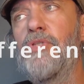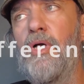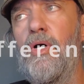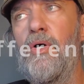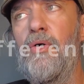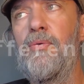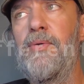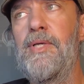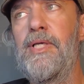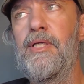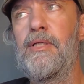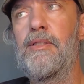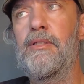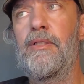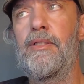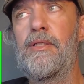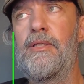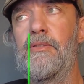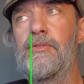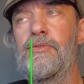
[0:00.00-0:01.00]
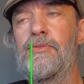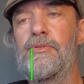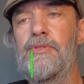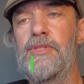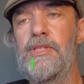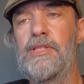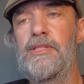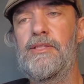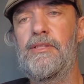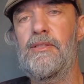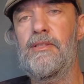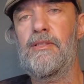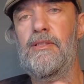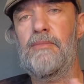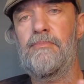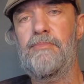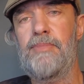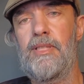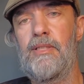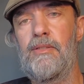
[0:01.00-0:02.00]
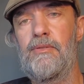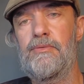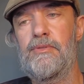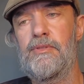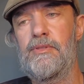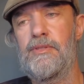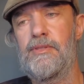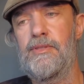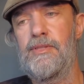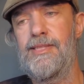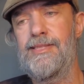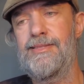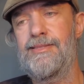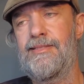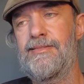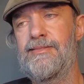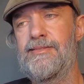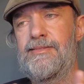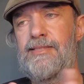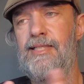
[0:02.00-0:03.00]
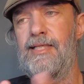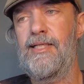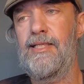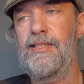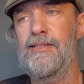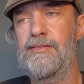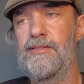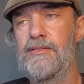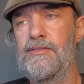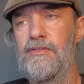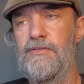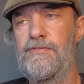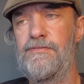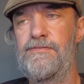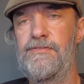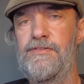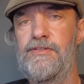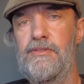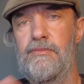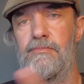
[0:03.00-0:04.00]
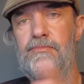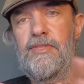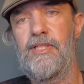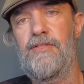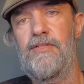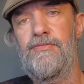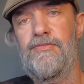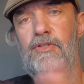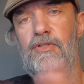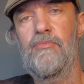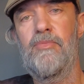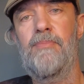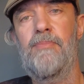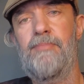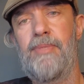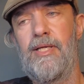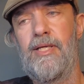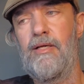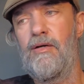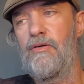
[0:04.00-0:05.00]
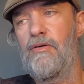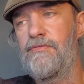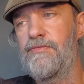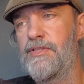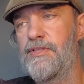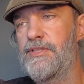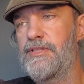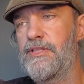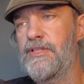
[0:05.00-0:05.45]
going into detail about the sizes of film that Fomapan offers